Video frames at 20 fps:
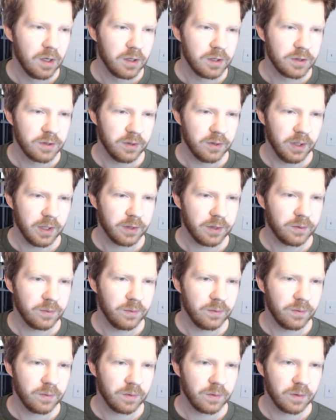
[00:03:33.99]
So like
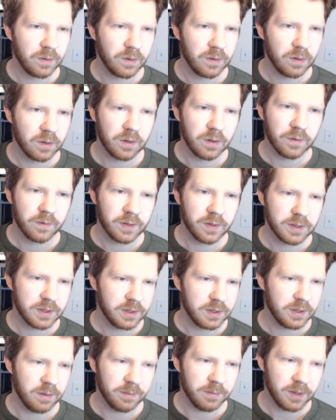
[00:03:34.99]
this
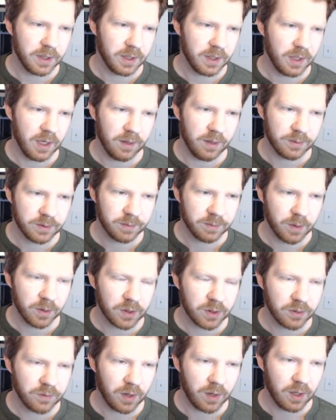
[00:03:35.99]
is something I was
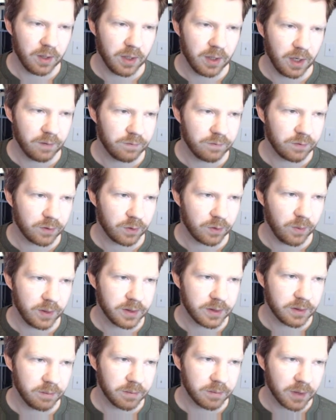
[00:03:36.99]
poking around at for
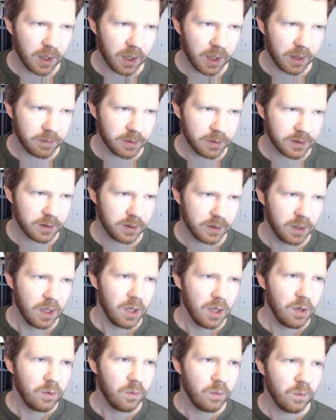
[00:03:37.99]
quite some time, is
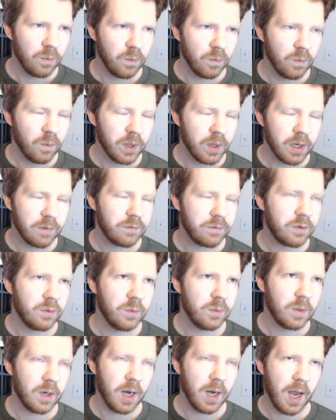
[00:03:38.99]
whenever
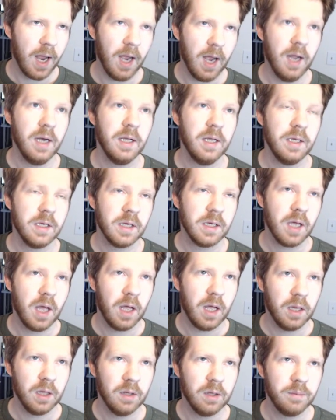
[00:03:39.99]
we're adding
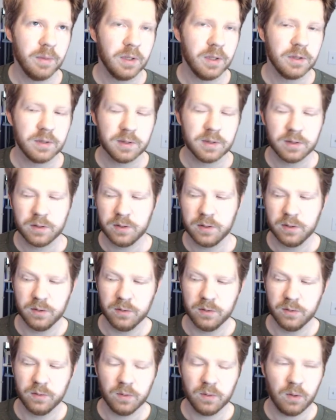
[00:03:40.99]
elements
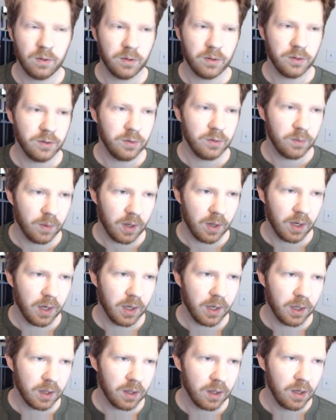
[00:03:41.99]
to our
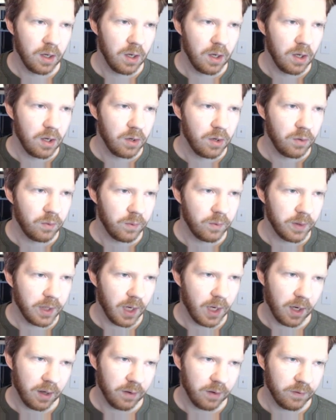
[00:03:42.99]
UI, we
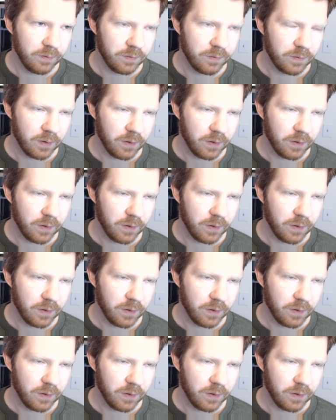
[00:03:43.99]
have